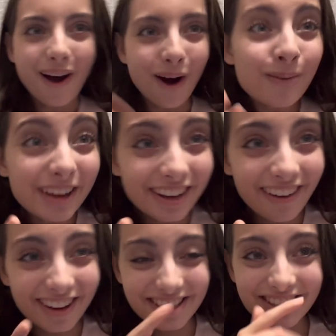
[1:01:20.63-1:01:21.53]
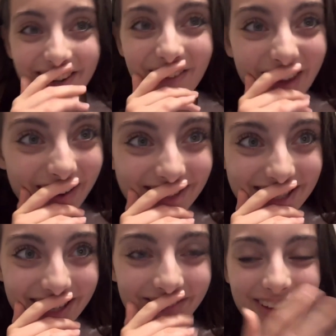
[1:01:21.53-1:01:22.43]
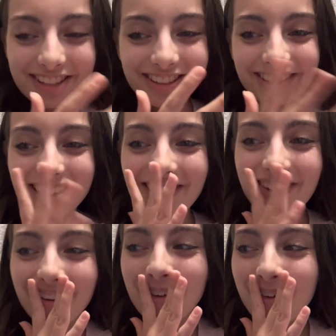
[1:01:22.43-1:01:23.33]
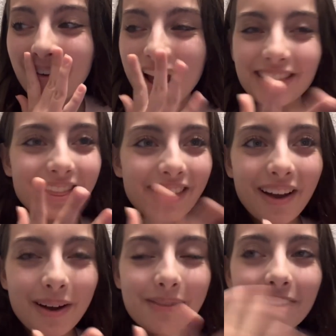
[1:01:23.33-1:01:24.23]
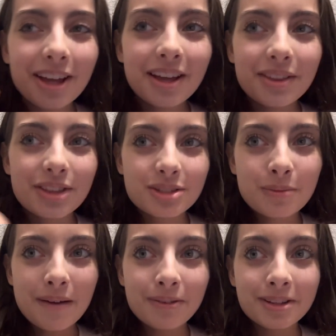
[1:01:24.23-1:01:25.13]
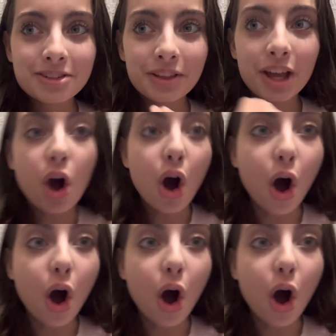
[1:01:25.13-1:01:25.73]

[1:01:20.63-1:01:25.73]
oh my gosh, no way was he mentioned, like, oh, I love this reference, or like,